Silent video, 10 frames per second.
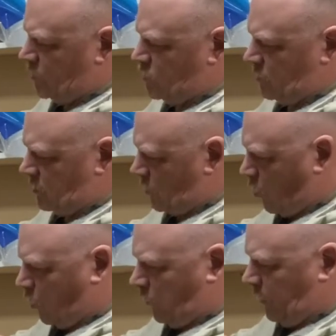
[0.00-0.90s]
There's a
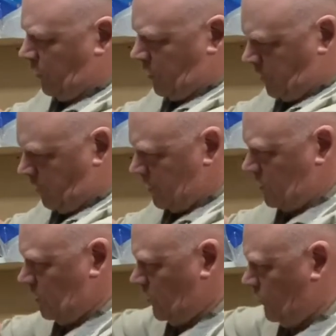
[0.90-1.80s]
hole there that it rests
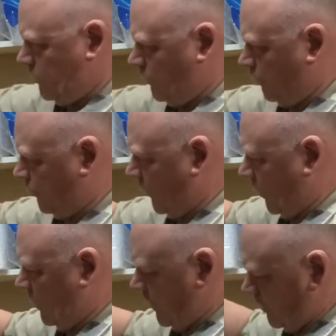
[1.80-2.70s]
into,
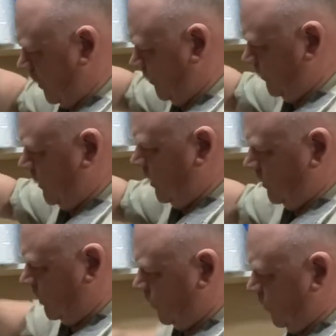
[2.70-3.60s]
like a
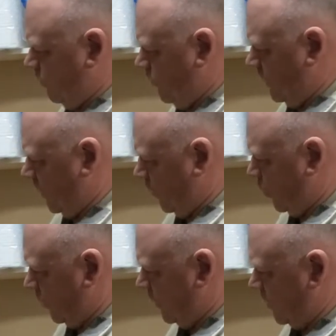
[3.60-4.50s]
little
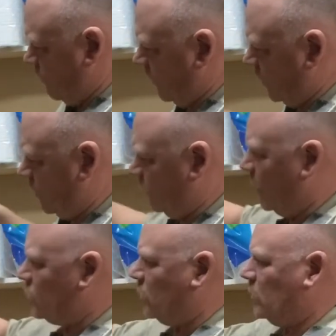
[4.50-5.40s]
hole in the middle of the
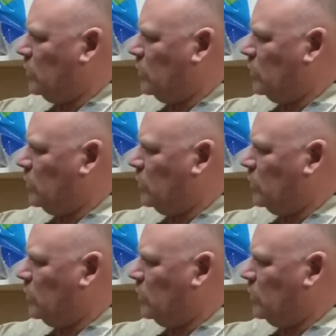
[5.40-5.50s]
wrench.